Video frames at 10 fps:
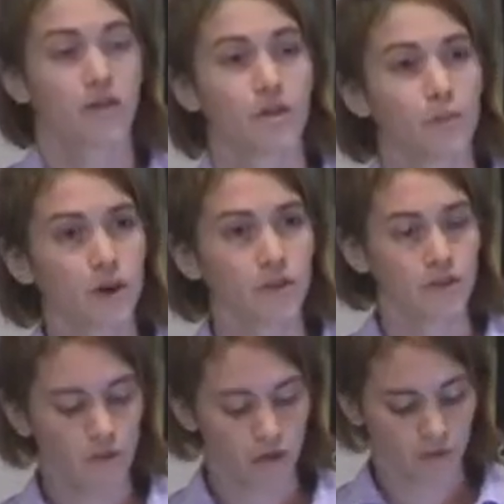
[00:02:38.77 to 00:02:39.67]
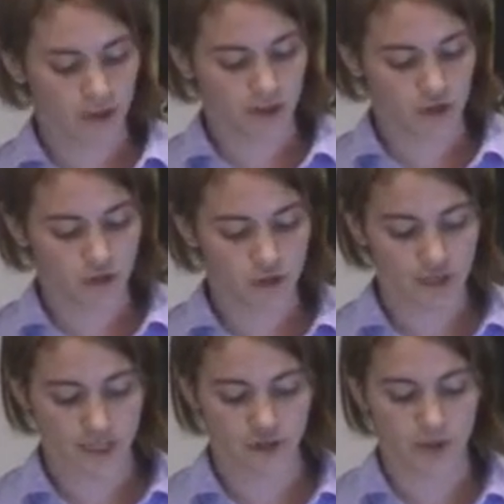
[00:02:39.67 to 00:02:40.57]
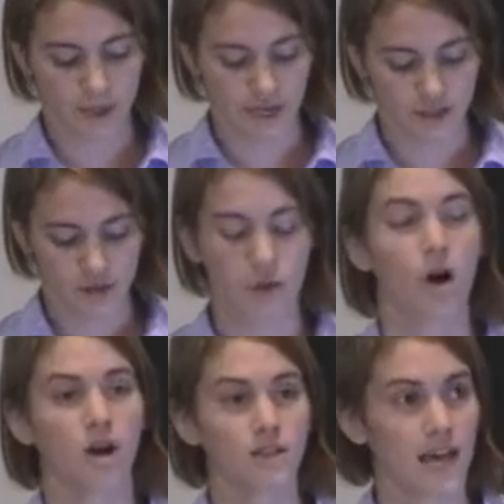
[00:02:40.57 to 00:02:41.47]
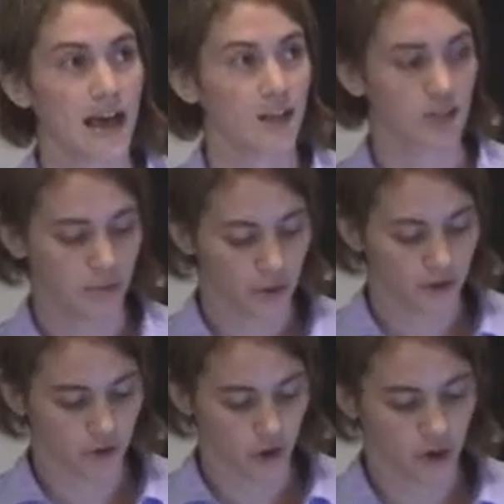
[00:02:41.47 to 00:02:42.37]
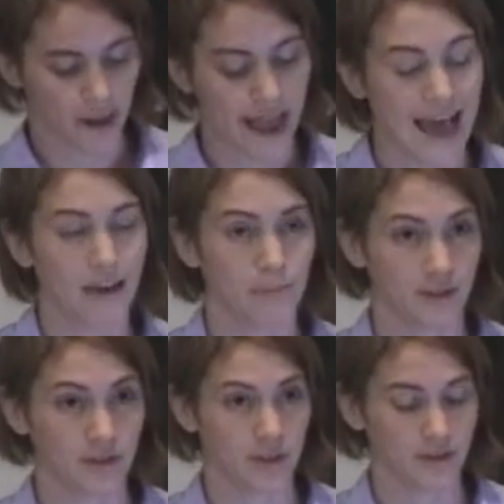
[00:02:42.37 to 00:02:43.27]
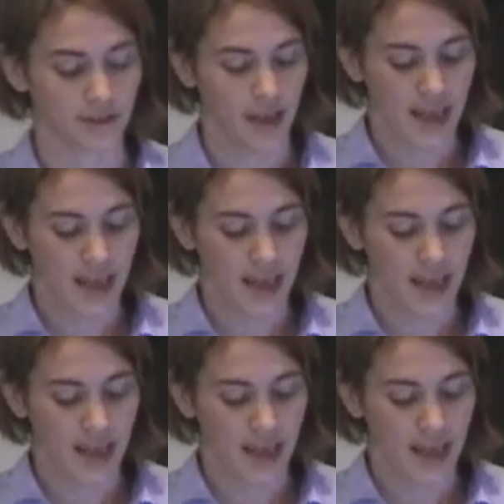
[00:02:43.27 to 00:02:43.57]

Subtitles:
The birth of the movement is usually attributed to a call to action put forth by Adbusters,